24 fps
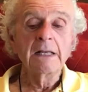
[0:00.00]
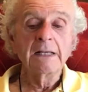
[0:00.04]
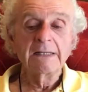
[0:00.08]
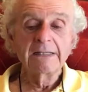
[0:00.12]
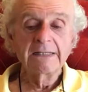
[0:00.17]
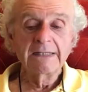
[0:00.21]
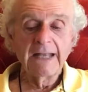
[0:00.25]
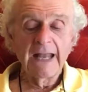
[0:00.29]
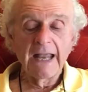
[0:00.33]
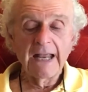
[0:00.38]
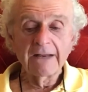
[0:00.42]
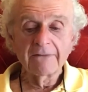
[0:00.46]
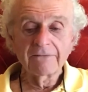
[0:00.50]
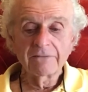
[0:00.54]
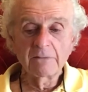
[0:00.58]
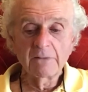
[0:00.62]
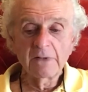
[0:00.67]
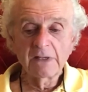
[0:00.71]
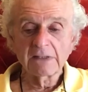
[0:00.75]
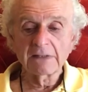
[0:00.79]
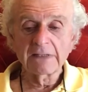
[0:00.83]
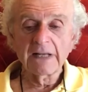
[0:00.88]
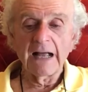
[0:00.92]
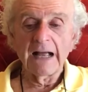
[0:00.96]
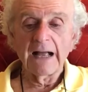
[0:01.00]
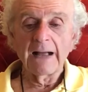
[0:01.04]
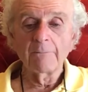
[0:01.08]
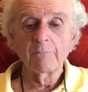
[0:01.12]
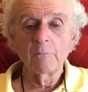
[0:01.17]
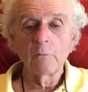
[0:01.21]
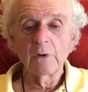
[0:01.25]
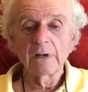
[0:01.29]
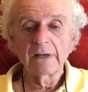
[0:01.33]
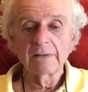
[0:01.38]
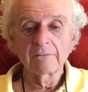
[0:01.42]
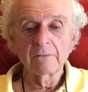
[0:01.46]
take from the top
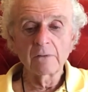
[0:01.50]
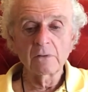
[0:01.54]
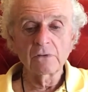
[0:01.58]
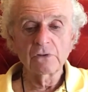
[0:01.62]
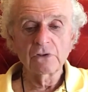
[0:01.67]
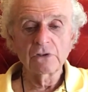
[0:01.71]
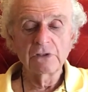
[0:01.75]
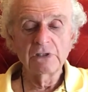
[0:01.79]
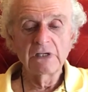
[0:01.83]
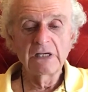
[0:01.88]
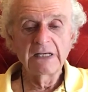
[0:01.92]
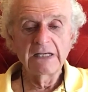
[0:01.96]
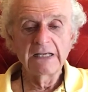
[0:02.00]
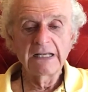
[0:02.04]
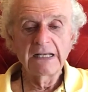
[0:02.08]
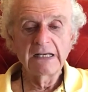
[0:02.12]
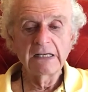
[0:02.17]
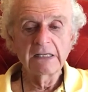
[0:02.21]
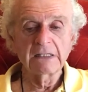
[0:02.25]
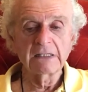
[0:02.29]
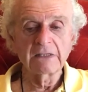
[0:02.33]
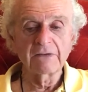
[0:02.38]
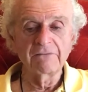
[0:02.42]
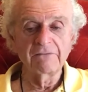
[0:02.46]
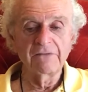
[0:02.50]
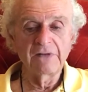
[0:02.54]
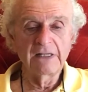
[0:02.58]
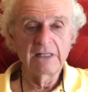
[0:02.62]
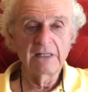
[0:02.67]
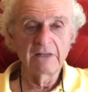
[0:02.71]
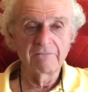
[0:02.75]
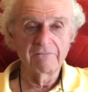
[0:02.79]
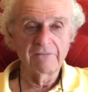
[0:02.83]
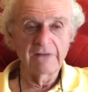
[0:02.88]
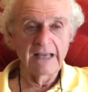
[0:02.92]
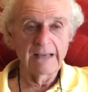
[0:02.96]
whatever she needed to feed
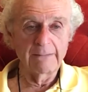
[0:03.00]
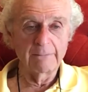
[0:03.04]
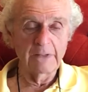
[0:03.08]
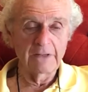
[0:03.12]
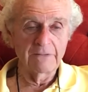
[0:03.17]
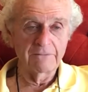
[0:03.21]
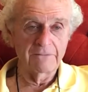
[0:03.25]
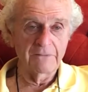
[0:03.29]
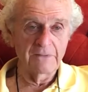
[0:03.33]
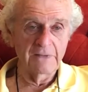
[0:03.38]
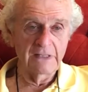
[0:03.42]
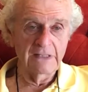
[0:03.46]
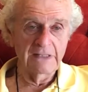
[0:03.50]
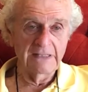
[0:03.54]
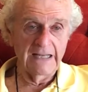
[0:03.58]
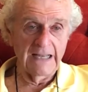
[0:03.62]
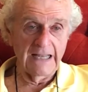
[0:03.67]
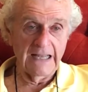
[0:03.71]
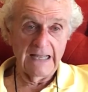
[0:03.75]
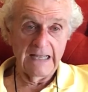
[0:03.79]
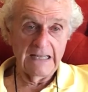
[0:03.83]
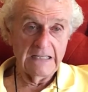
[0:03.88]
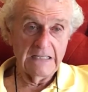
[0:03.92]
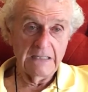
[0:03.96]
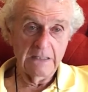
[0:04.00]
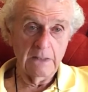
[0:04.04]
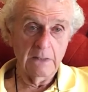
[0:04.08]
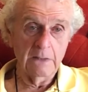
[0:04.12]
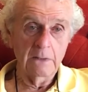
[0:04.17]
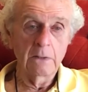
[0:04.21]
the family for the day,